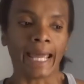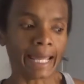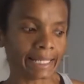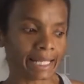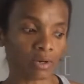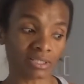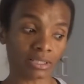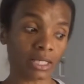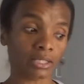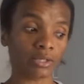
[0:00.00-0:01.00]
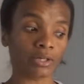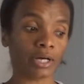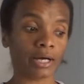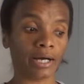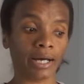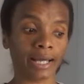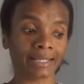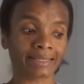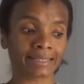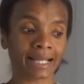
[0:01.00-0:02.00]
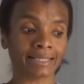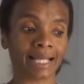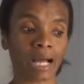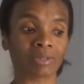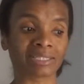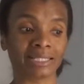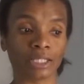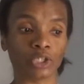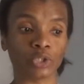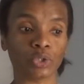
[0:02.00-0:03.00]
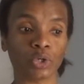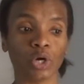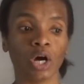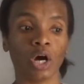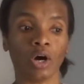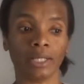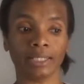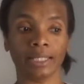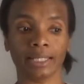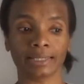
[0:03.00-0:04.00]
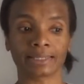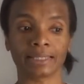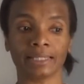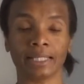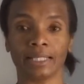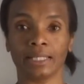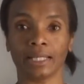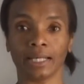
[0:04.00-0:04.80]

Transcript: And that was another exercise I was gonna do on the seated